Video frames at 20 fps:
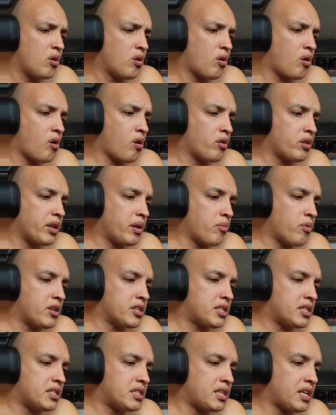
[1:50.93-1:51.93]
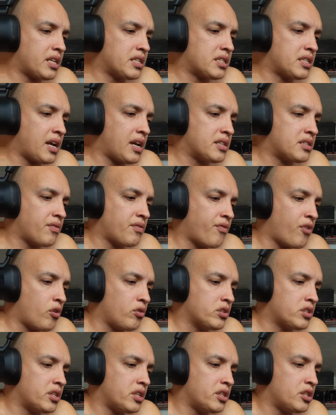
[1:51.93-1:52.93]
Only one to six S
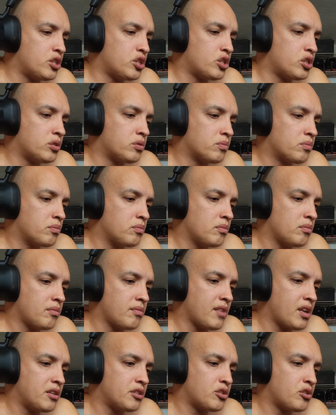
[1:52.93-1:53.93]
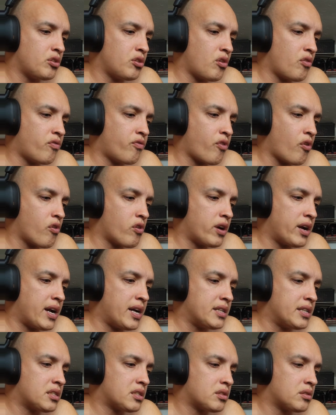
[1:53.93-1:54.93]
voltage. So no four
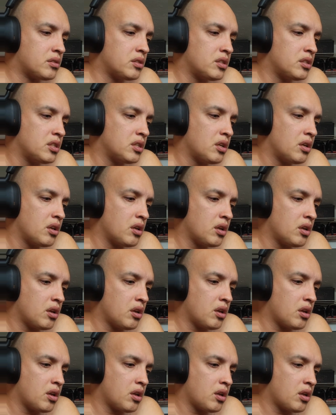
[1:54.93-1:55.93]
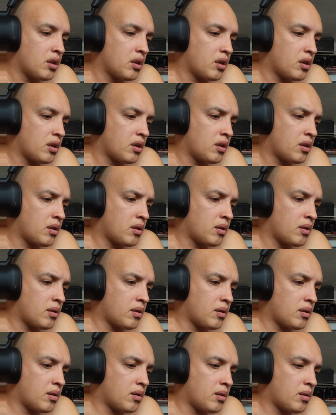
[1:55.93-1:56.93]
S.
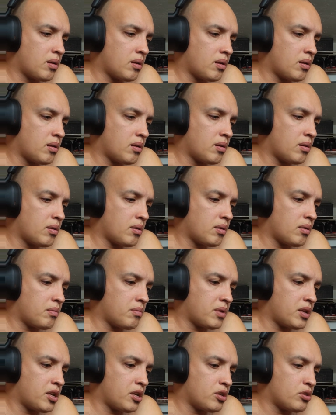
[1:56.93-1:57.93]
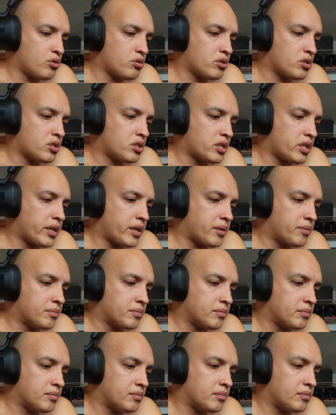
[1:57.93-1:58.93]
Um, interesting.
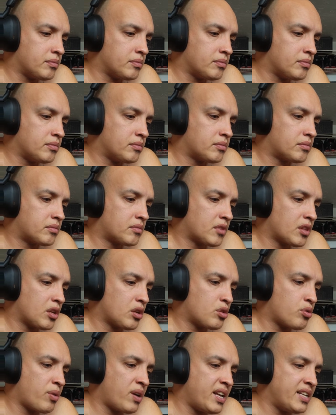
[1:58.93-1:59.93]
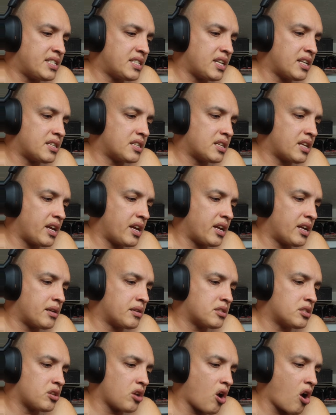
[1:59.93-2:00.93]
twenty-six
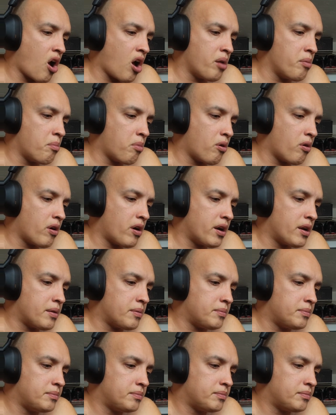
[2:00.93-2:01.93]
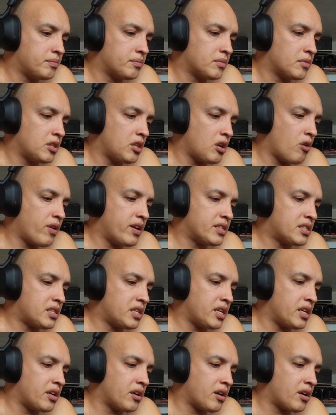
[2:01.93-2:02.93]
gigs on board, no S
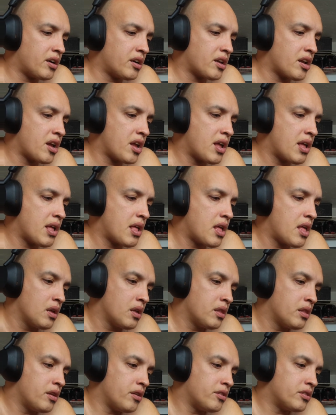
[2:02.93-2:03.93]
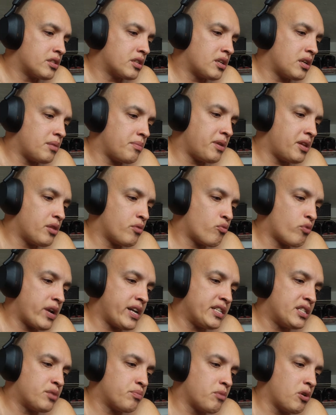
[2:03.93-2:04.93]
D card. There's going to the
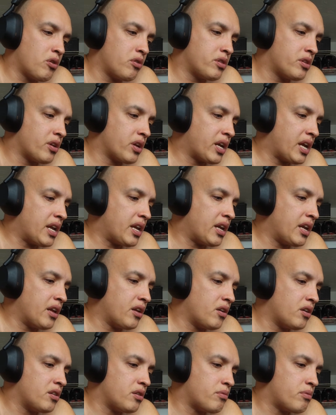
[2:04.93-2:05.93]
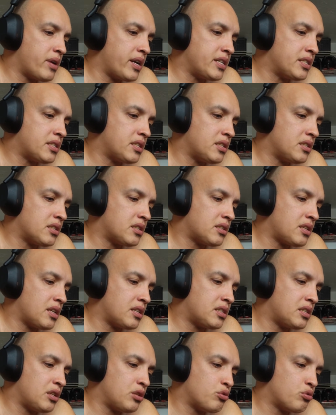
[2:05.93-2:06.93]
race mode. They're getting in on the races.
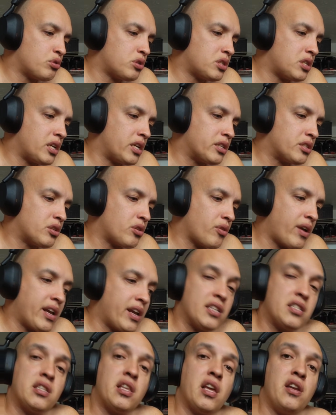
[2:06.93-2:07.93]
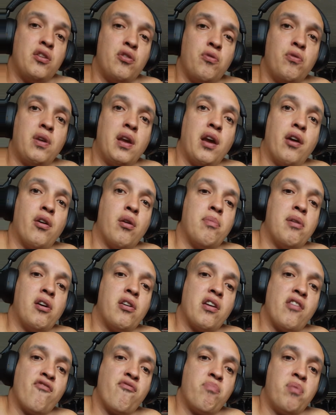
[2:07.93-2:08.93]
That's interesting. So I guess they do care
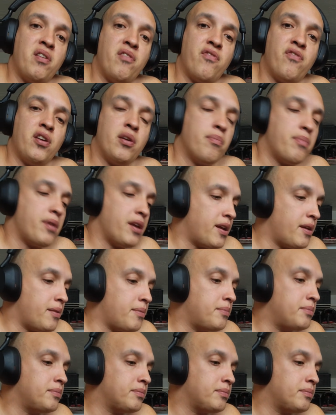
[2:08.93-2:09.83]
about F P V a bit.